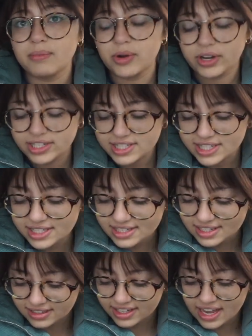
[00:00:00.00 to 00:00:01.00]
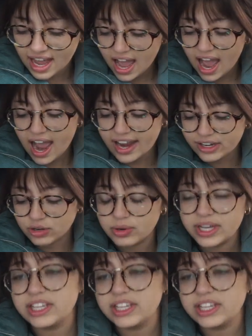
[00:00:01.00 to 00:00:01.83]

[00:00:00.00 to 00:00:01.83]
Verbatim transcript: more consistently, I quit